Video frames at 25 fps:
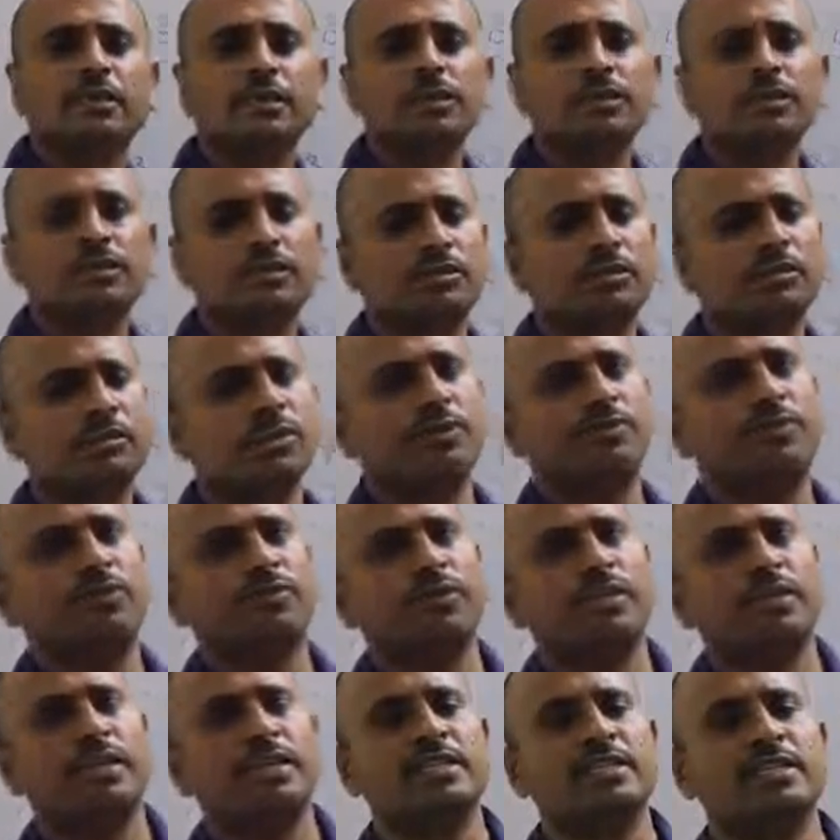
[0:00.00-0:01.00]
so if
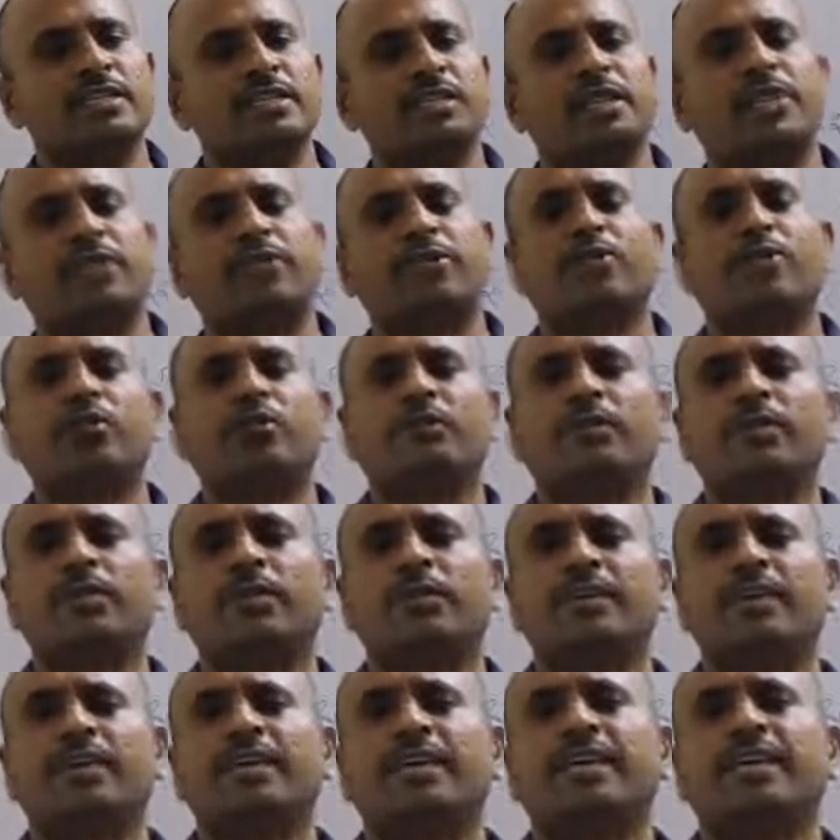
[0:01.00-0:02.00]
you consider
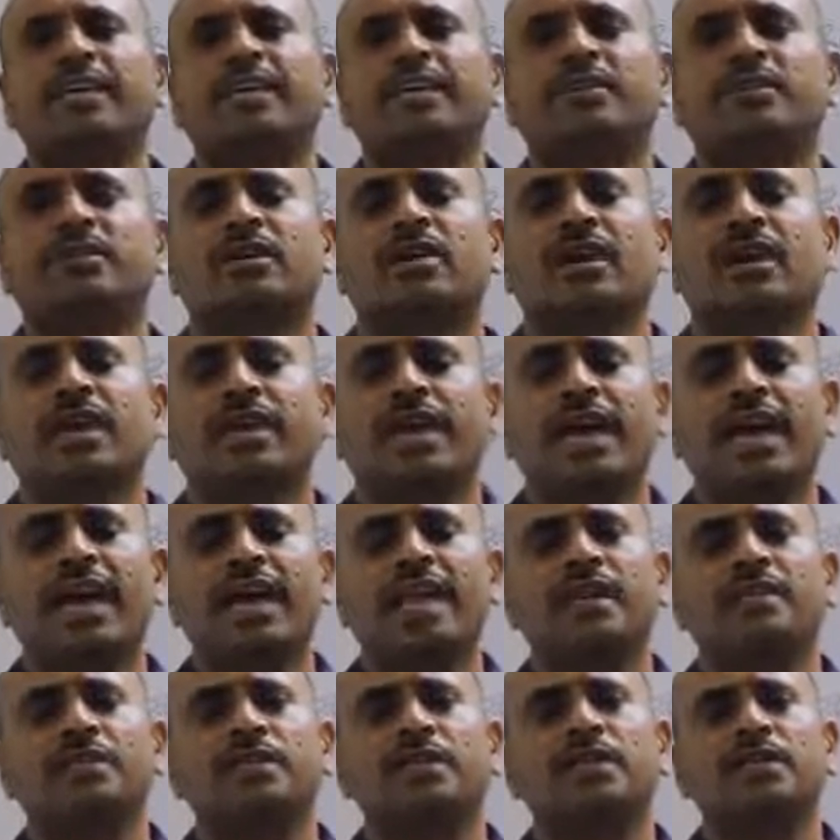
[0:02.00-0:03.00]
human beings or
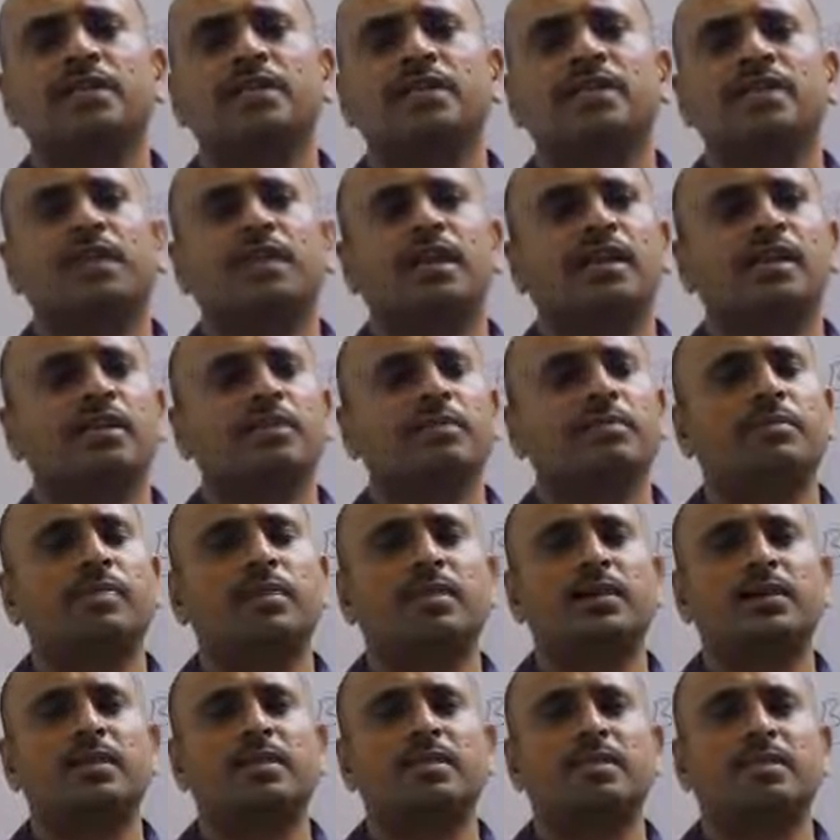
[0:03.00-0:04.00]
animals and
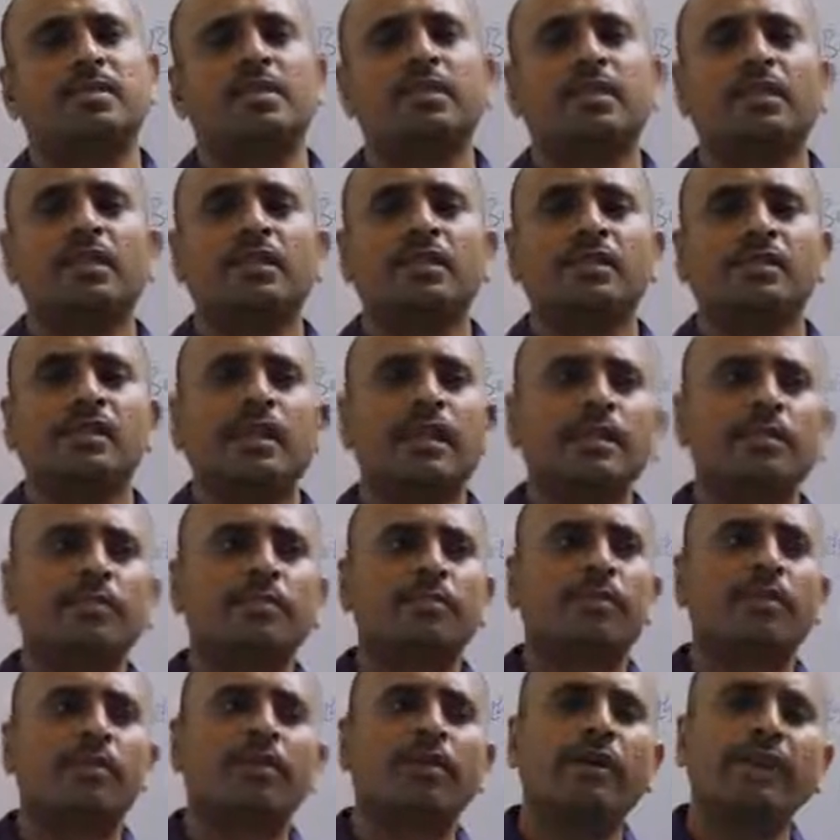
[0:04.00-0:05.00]
birds, their
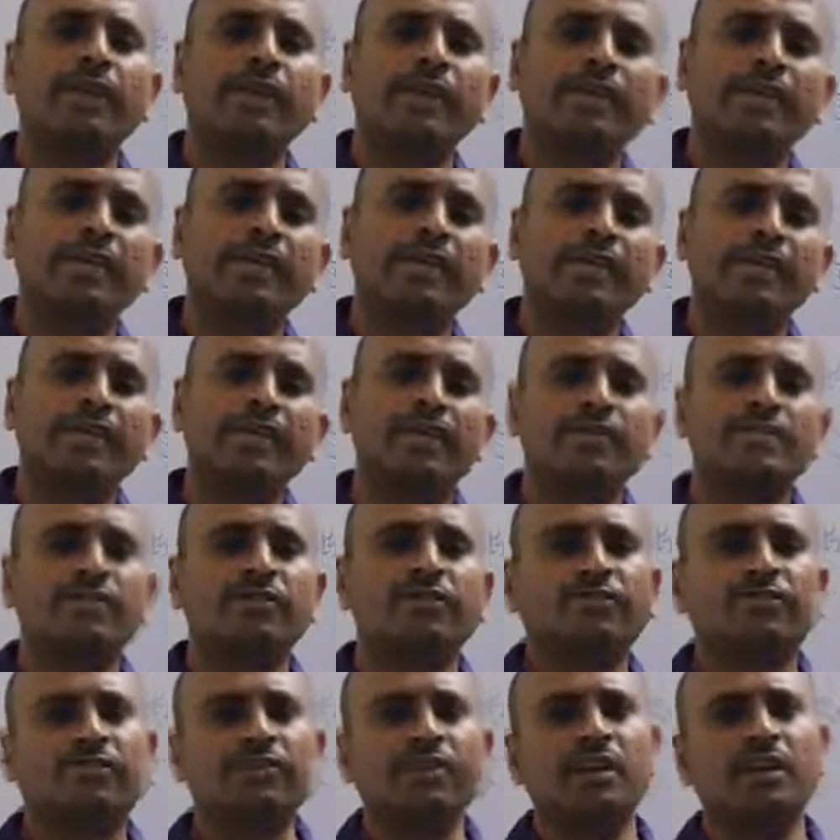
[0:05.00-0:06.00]
body is
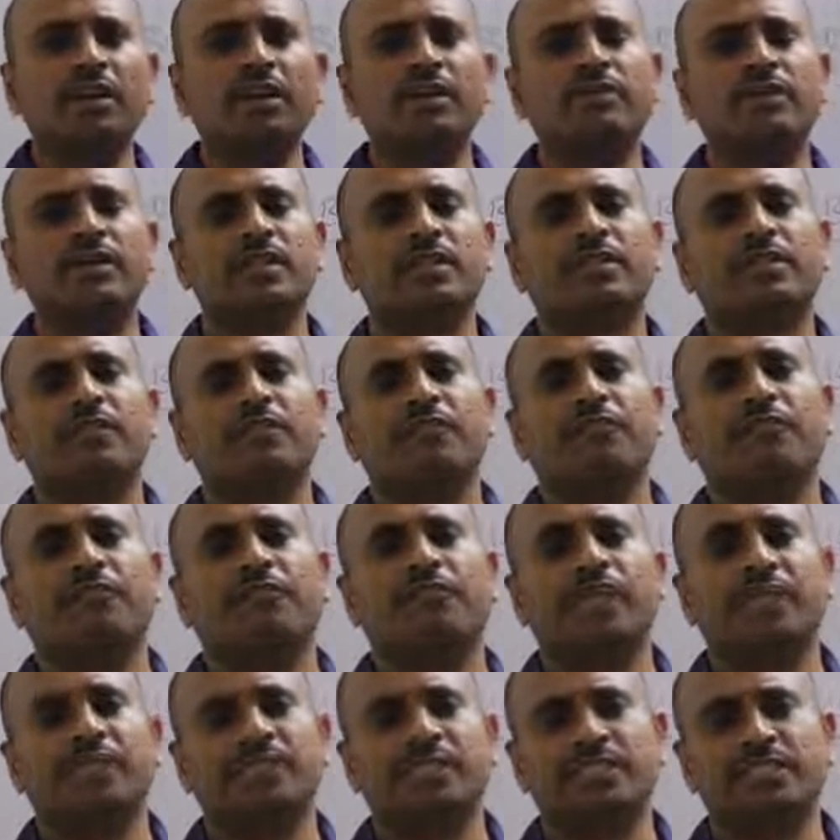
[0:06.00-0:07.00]
filled with
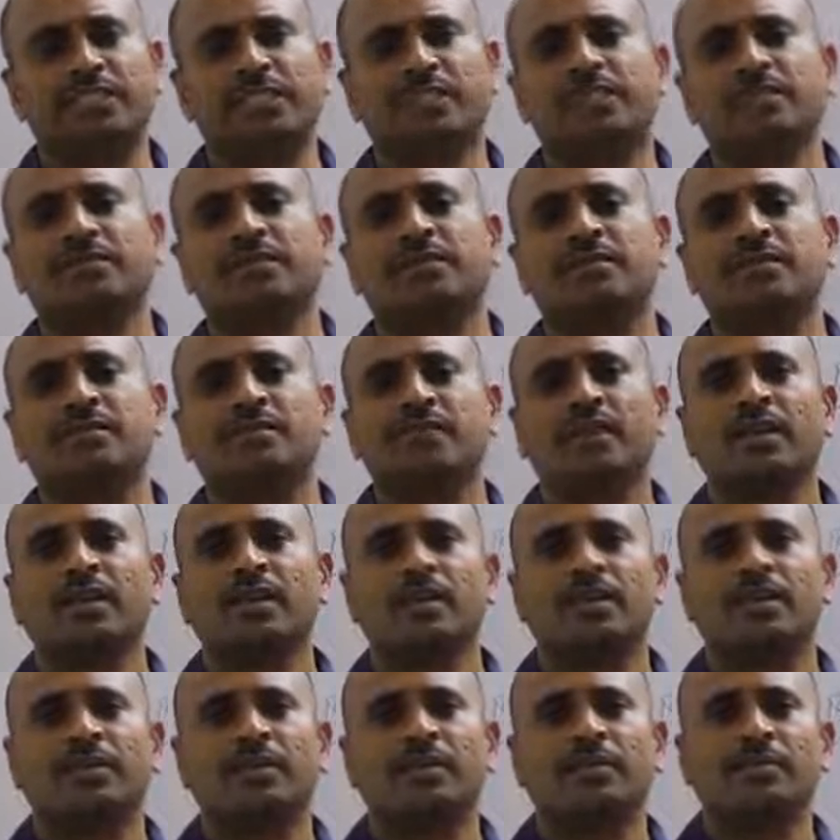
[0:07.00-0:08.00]
fleshes,
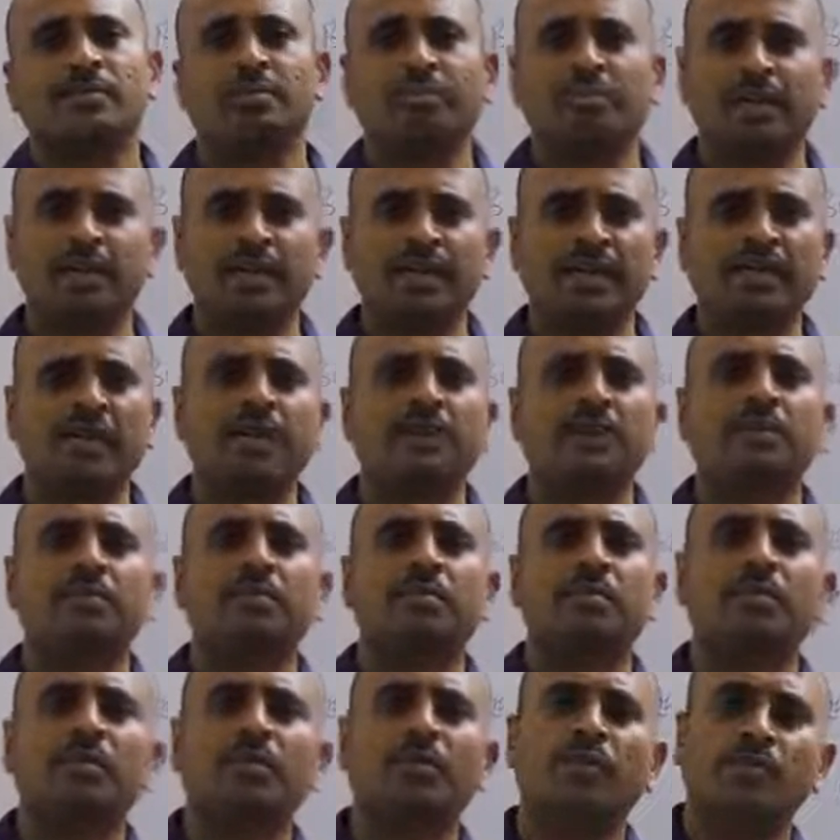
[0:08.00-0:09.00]

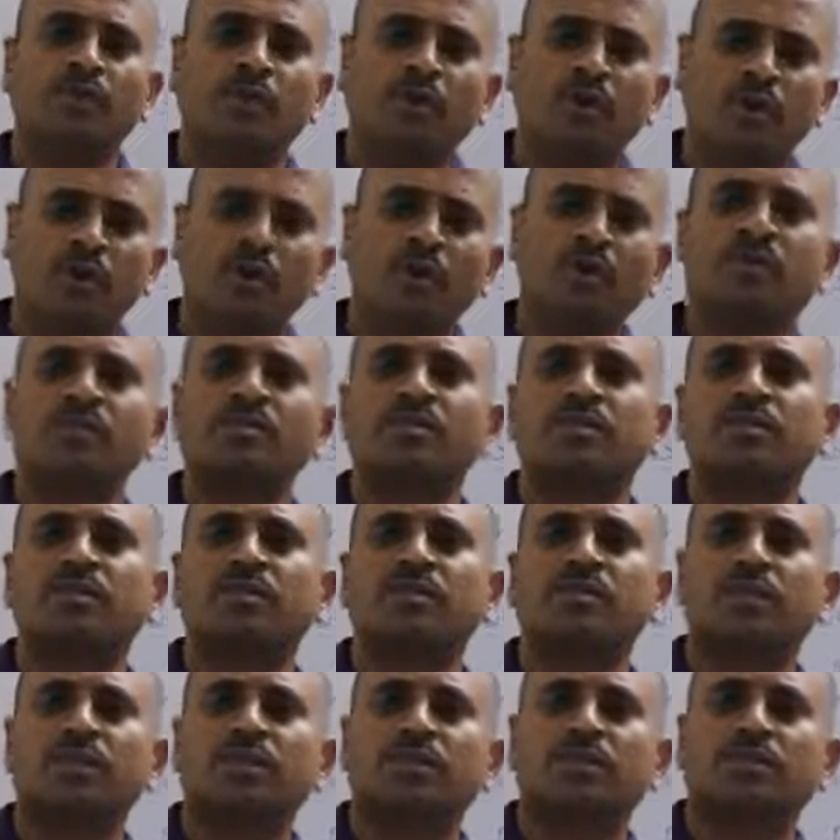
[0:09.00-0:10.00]
blood,
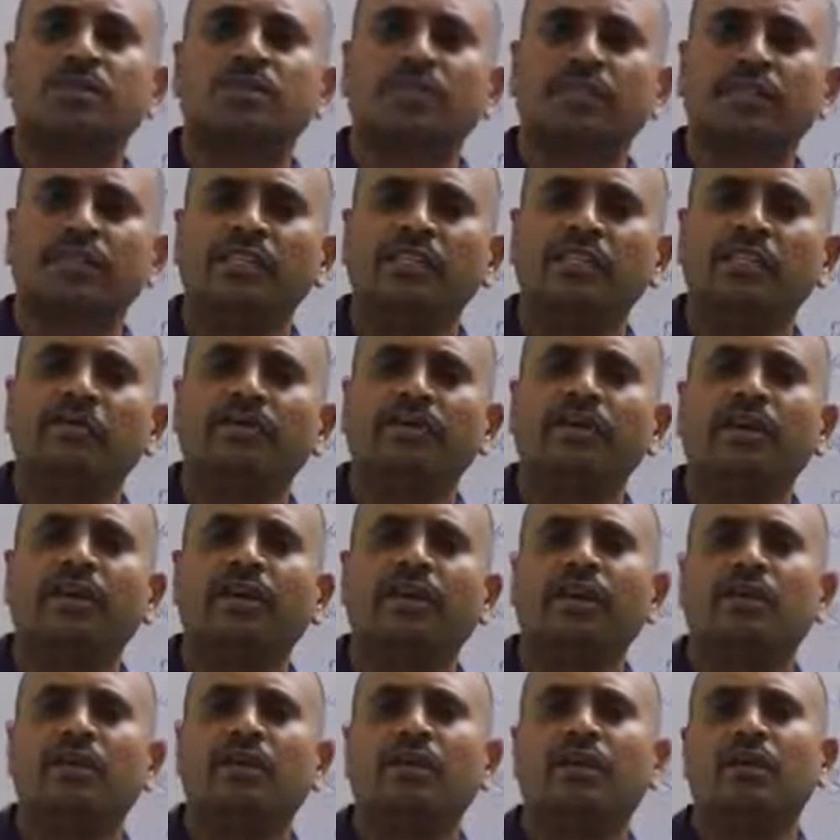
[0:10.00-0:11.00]
bones. So in this way
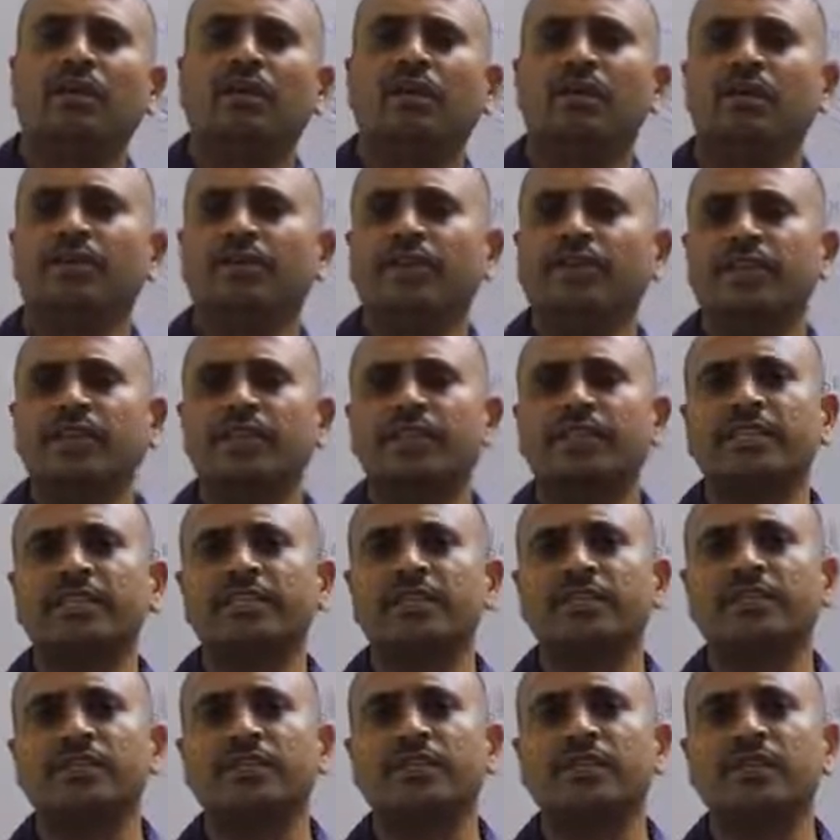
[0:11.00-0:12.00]
all living
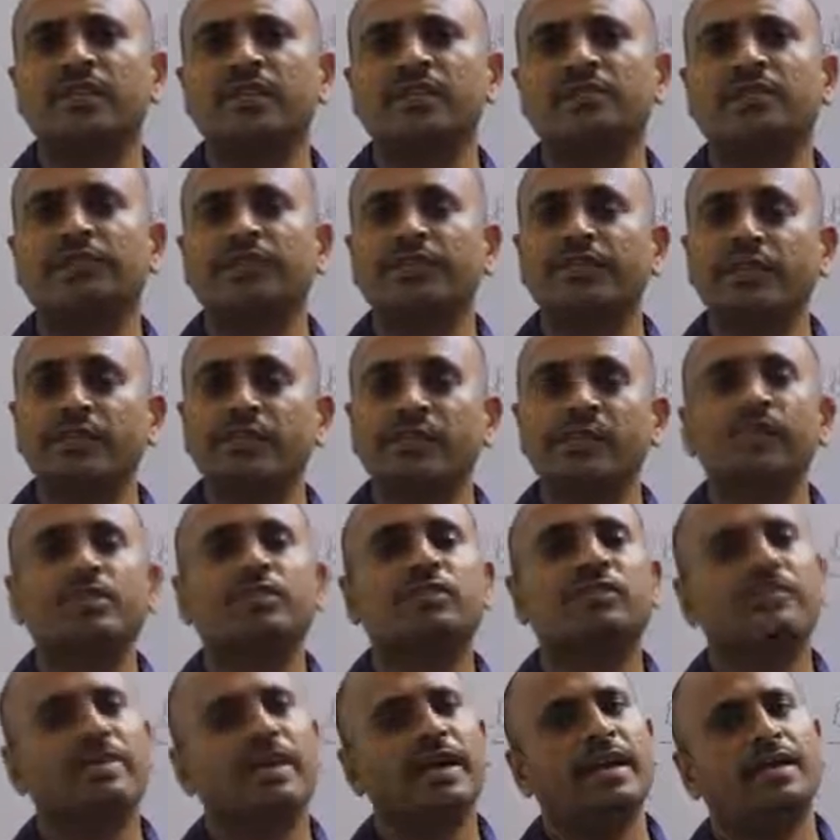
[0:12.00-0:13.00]
things will filled
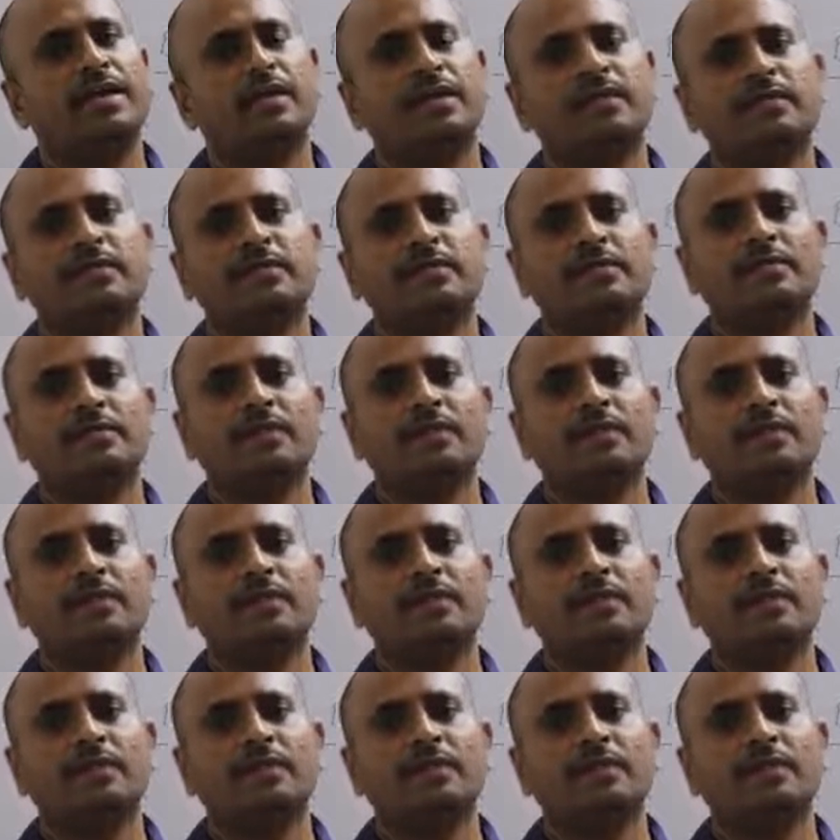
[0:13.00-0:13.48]
with matter.